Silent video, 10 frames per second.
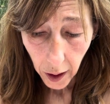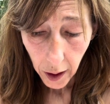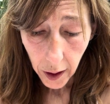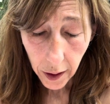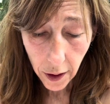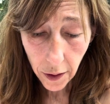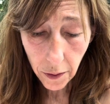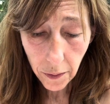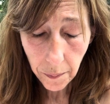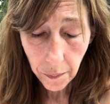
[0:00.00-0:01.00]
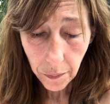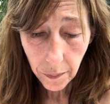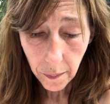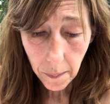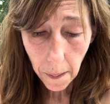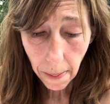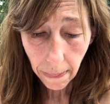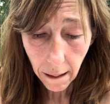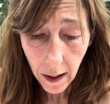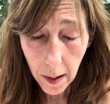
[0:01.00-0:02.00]
You know,
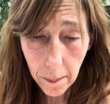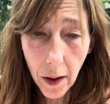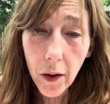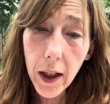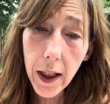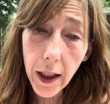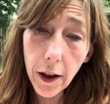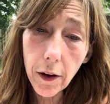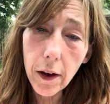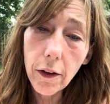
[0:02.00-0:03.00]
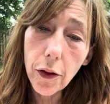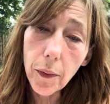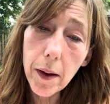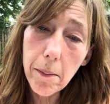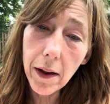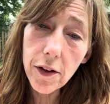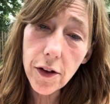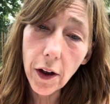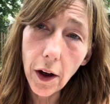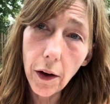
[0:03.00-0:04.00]
about a year and 3 months
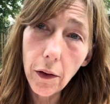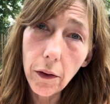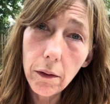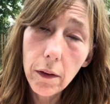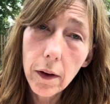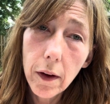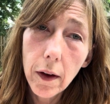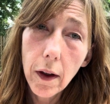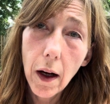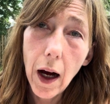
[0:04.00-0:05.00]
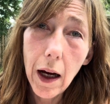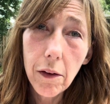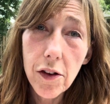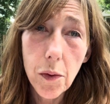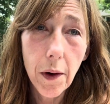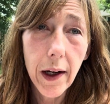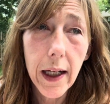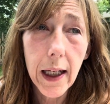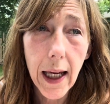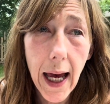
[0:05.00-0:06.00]
ago, I was
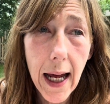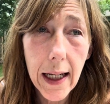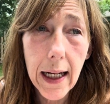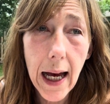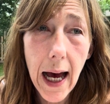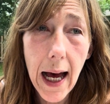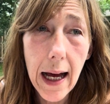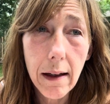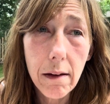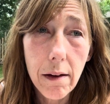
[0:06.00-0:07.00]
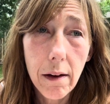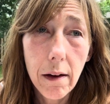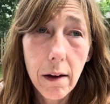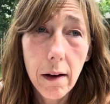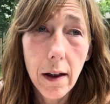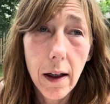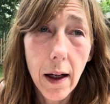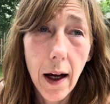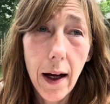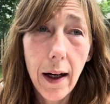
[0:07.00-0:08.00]
wearing a Canada hat
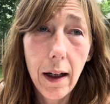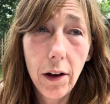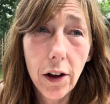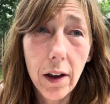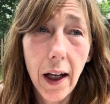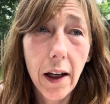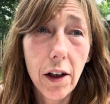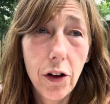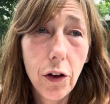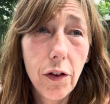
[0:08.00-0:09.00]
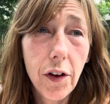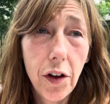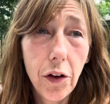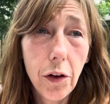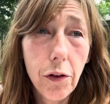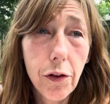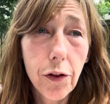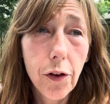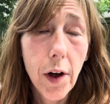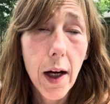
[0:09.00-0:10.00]
and I looked like a doof,
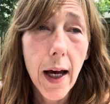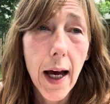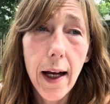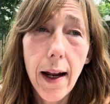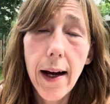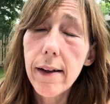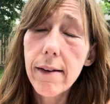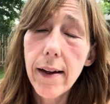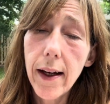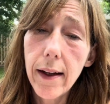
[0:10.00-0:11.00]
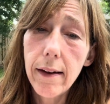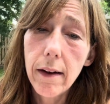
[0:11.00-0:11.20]
and I said,